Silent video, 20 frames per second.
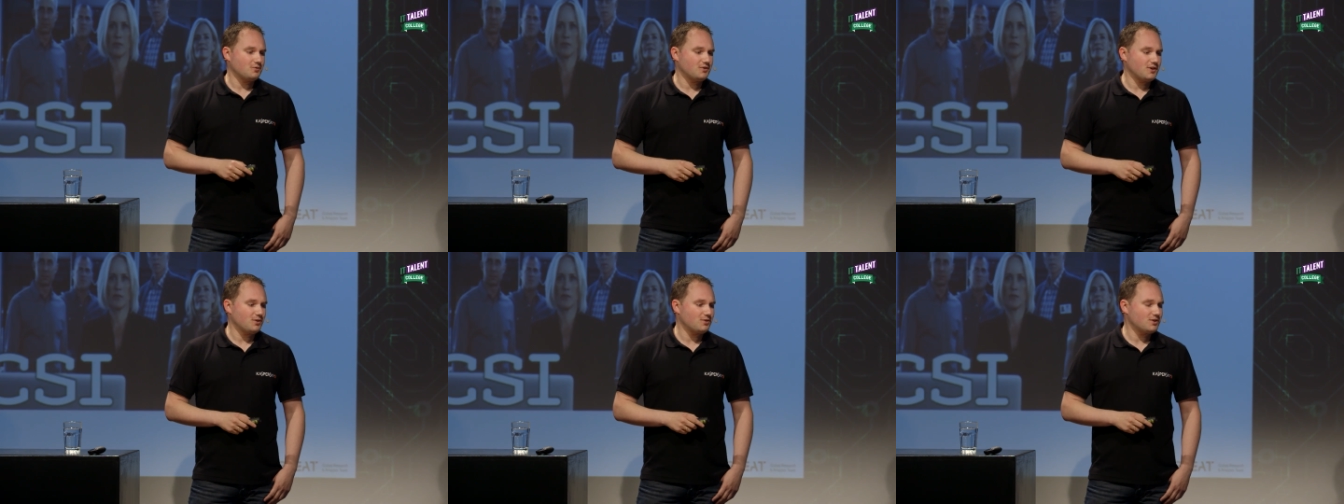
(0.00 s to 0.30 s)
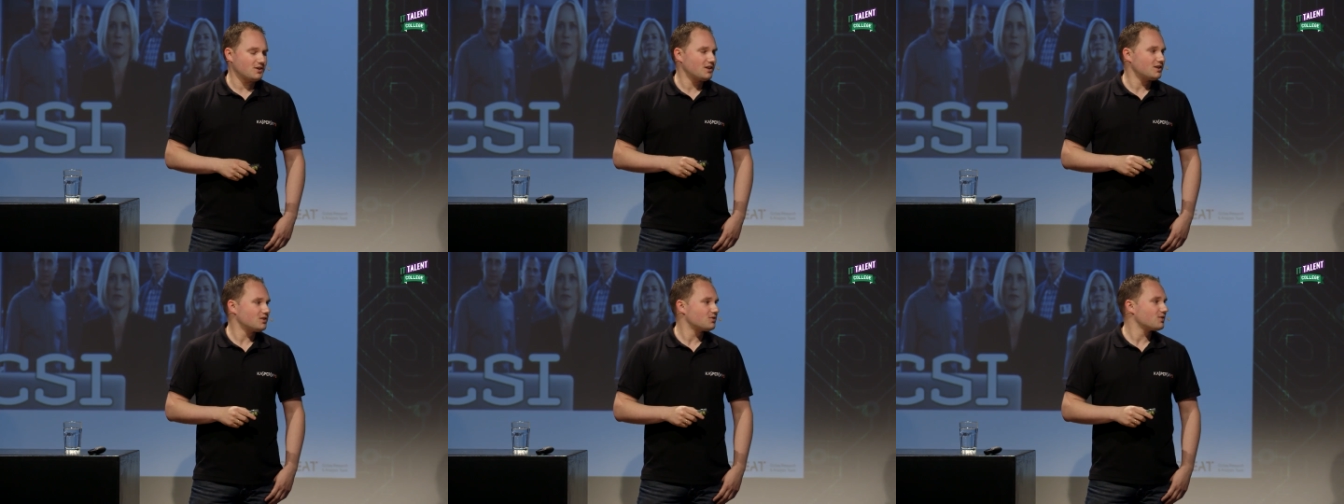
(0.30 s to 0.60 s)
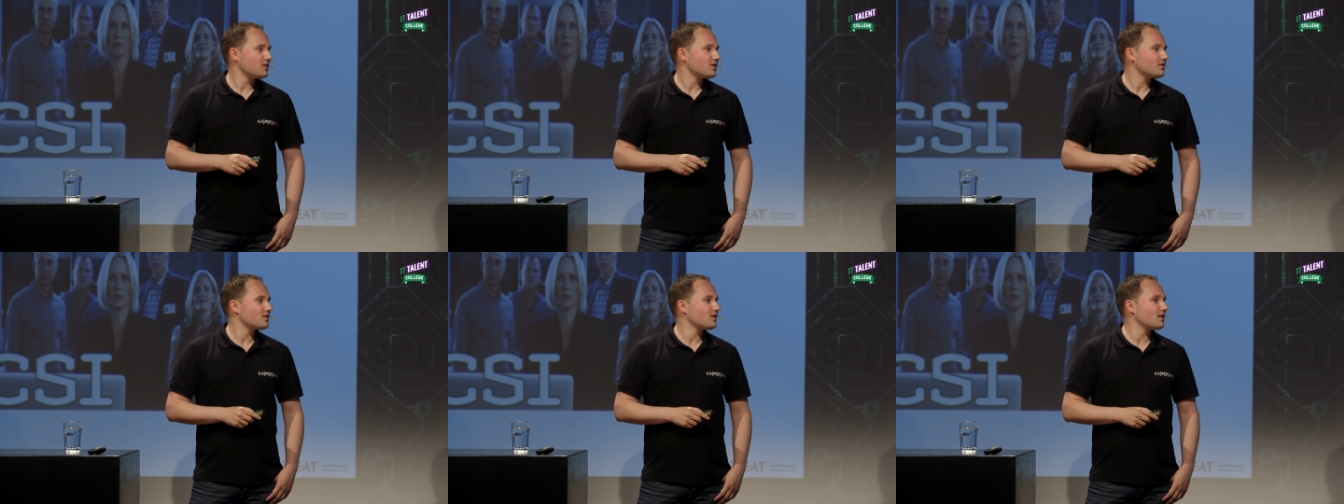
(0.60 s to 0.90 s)
very
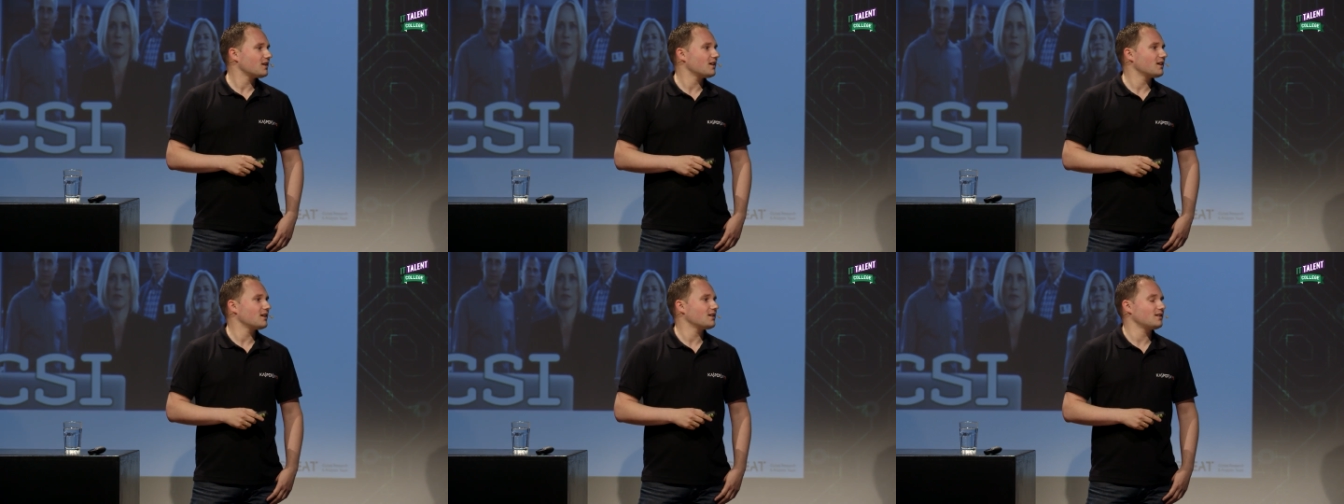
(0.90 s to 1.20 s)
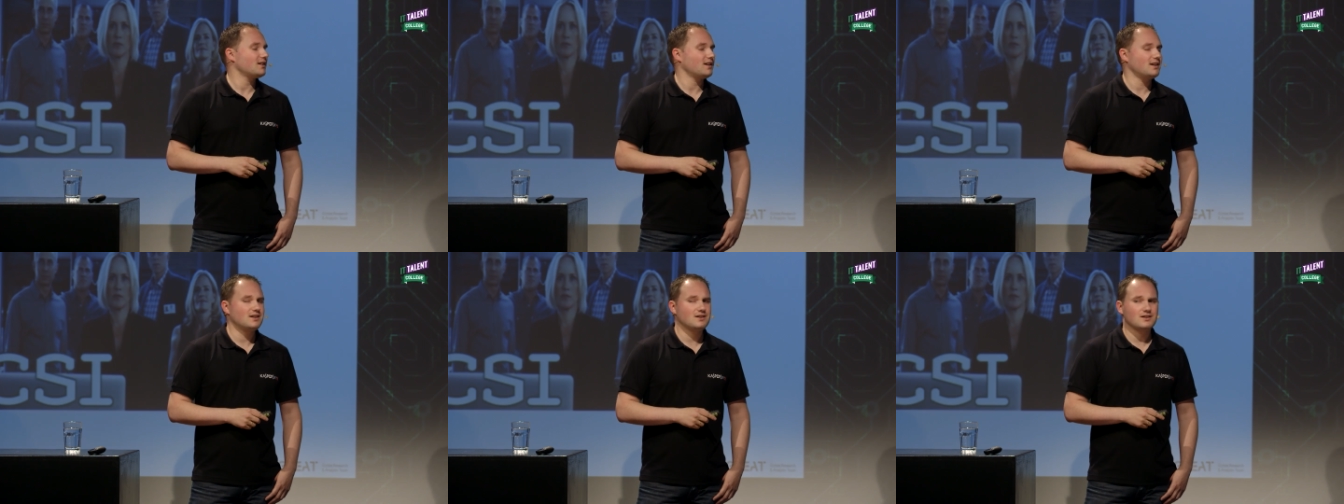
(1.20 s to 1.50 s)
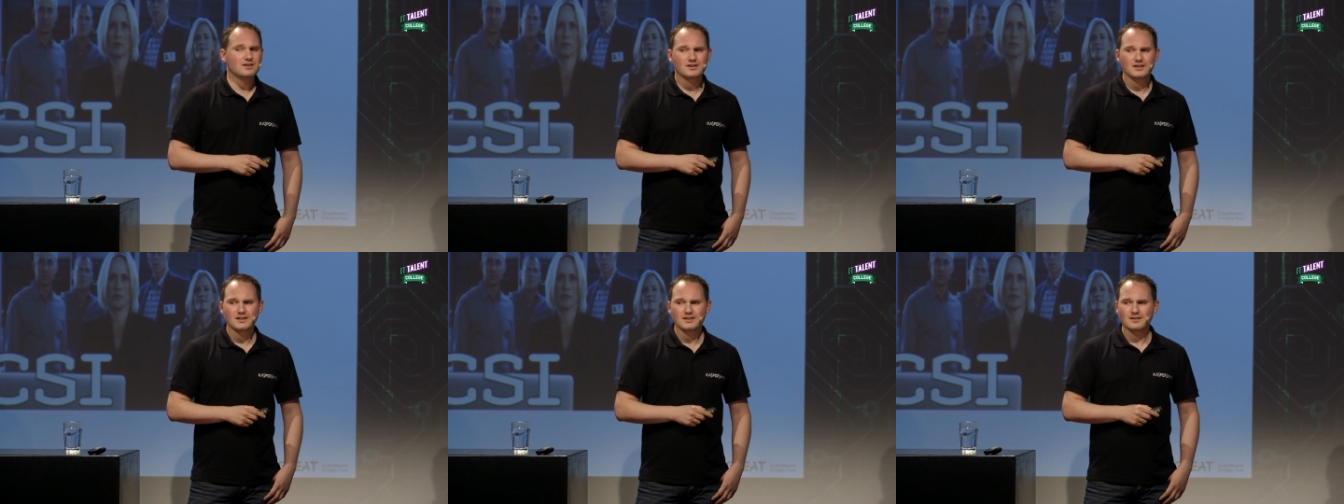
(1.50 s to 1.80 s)
interesting data
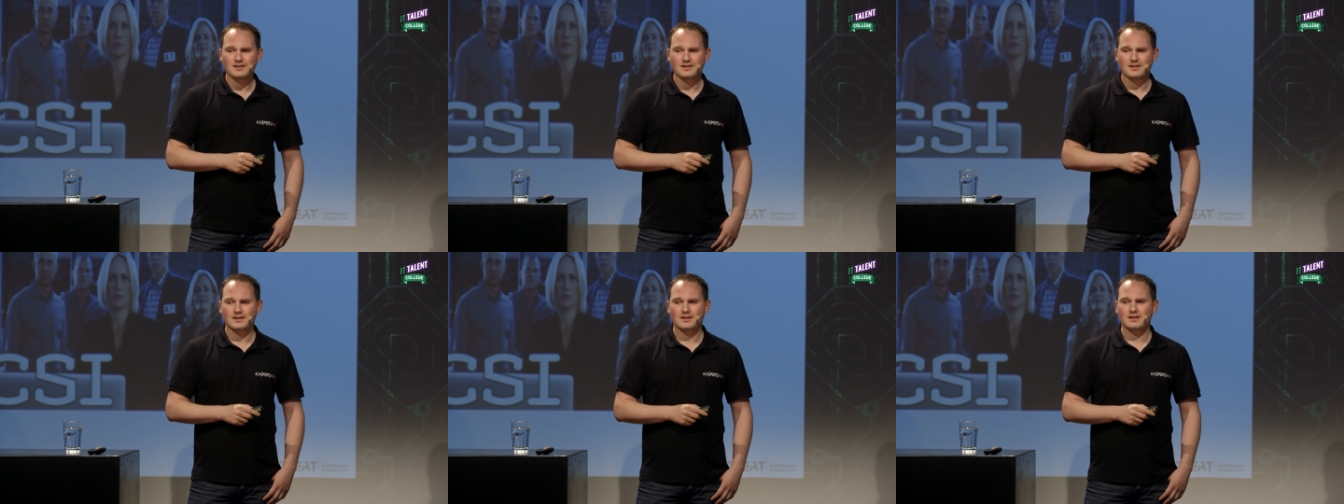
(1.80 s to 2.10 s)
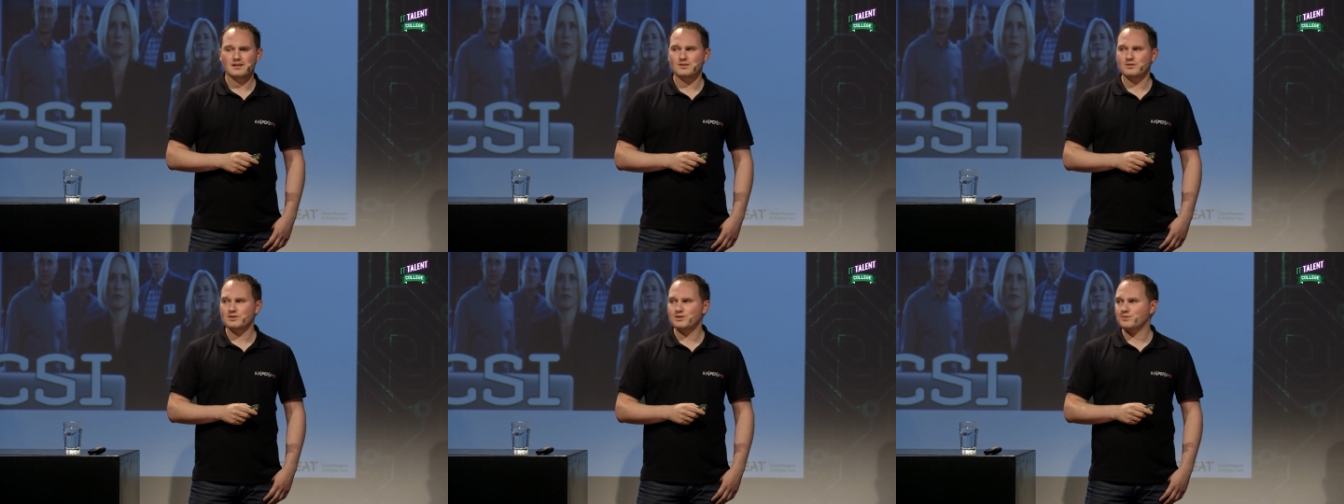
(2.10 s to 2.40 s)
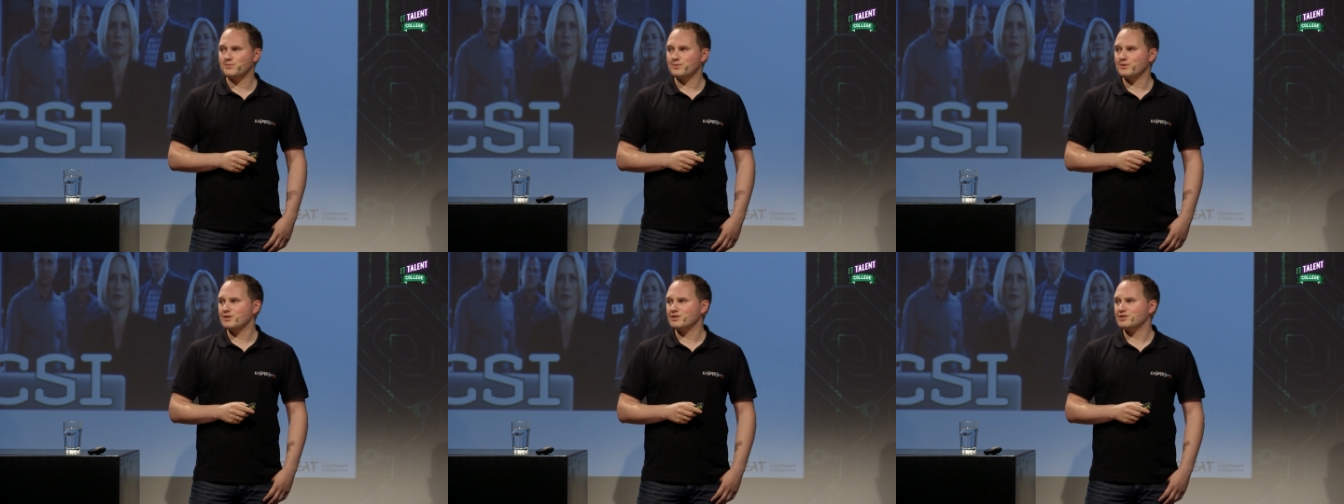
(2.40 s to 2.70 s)
on it. There was, for